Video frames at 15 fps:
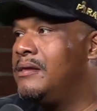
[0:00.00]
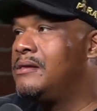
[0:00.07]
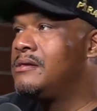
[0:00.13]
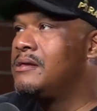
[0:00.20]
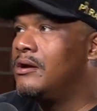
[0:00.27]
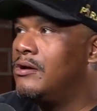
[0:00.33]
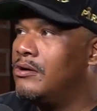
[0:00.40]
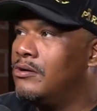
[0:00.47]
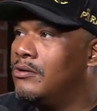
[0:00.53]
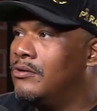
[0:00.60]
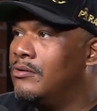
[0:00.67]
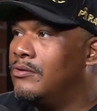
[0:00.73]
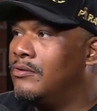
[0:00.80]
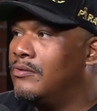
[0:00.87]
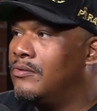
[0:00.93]

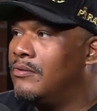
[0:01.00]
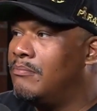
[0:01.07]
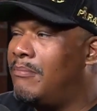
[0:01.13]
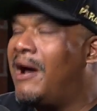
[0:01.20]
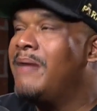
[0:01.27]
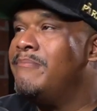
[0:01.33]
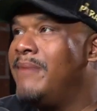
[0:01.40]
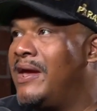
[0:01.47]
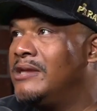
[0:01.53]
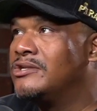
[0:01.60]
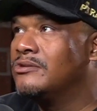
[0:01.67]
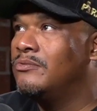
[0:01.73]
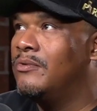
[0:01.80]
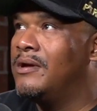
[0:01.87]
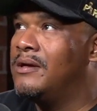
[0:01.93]
So my
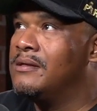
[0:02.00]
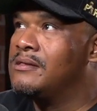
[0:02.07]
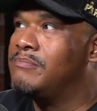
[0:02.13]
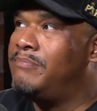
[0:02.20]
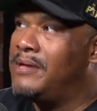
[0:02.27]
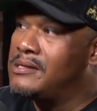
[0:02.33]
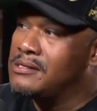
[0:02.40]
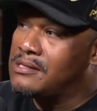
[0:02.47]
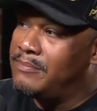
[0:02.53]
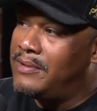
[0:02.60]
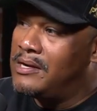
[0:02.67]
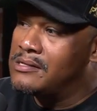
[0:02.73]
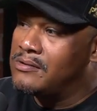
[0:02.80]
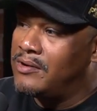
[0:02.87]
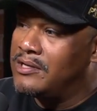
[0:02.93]
major was business
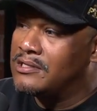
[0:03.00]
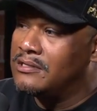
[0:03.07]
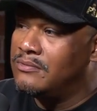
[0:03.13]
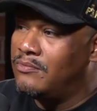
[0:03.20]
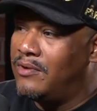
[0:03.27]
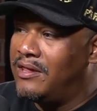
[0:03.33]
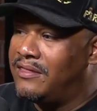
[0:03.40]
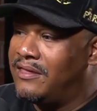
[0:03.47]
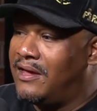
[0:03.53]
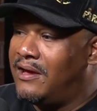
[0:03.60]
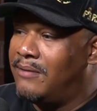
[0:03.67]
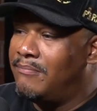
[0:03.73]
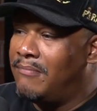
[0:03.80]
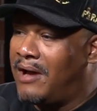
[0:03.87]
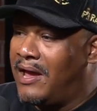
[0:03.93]
administration with
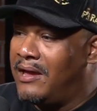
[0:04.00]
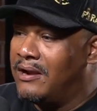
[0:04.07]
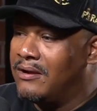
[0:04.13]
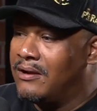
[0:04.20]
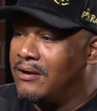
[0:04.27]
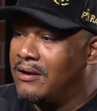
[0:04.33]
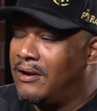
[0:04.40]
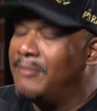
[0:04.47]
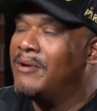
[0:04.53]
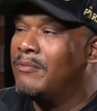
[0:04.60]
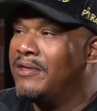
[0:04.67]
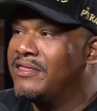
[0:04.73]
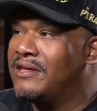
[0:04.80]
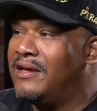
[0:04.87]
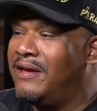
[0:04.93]

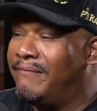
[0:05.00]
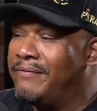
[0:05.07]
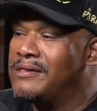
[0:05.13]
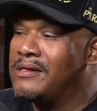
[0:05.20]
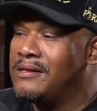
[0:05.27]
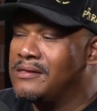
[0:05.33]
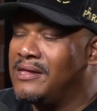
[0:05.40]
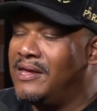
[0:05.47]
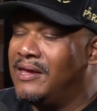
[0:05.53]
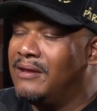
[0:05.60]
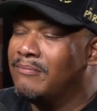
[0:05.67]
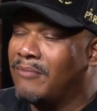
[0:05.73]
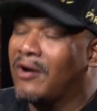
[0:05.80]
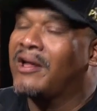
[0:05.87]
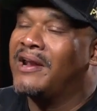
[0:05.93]
with an emphasis
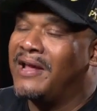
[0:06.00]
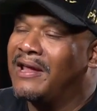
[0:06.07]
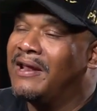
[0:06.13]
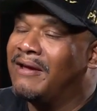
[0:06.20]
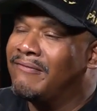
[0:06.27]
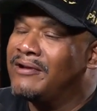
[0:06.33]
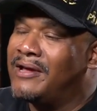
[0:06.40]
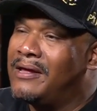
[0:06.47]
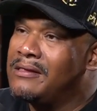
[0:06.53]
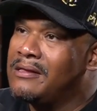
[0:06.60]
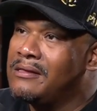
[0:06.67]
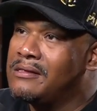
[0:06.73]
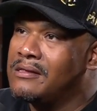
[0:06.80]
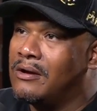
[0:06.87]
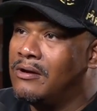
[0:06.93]
in marketing and
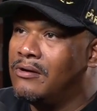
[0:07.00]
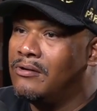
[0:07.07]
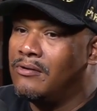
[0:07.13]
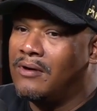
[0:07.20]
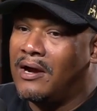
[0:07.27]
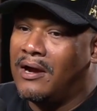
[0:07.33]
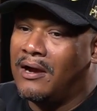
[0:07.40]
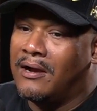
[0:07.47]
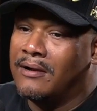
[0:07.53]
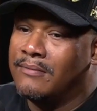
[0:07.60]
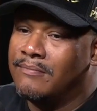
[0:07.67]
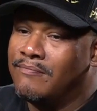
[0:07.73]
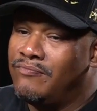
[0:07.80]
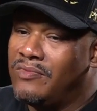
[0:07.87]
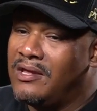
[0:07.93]
advertising. So,
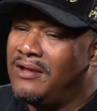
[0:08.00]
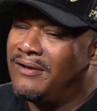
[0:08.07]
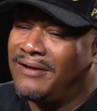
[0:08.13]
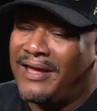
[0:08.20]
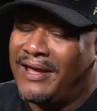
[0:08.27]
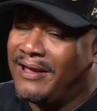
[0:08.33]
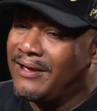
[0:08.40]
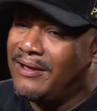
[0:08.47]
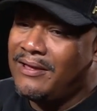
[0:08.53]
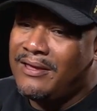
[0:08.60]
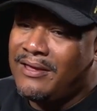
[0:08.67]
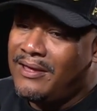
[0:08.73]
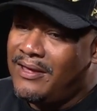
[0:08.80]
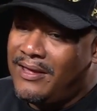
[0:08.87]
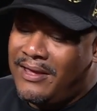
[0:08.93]
you know, like
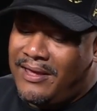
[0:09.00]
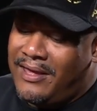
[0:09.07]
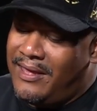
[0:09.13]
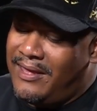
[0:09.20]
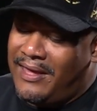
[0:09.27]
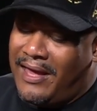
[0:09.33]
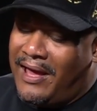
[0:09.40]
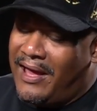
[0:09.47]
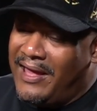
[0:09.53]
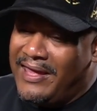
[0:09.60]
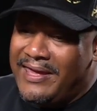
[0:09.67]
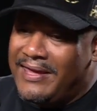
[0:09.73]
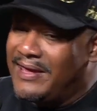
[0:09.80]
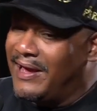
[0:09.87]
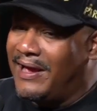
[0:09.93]

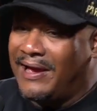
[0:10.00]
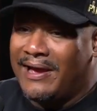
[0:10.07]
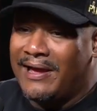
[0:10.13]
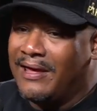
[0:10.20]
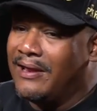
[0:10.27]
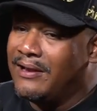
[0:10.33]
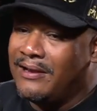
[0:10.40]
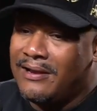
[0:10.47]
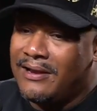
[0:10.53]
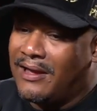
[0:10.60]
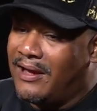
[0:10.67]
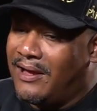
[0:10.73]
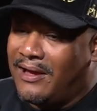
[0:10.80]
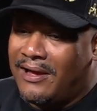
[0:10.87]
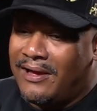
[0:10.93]
econ,
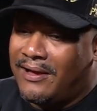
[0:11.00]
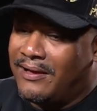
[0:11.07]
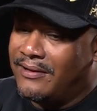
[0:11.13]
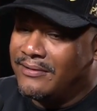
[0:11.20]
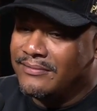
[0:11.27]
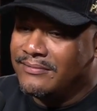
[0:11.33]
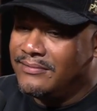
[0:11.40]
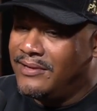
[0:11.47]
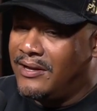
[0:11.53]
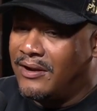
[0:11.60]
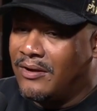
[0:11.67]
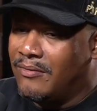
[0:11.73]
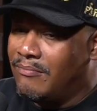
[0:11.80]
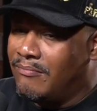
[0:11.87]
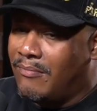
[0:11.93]
you
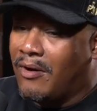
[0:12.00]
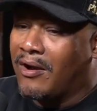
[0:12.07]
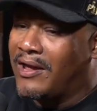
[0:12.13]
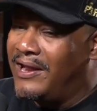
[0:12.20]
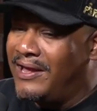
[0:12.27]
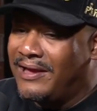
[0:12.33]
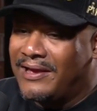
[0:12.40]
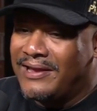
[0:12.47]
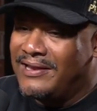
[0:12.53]
know, marketing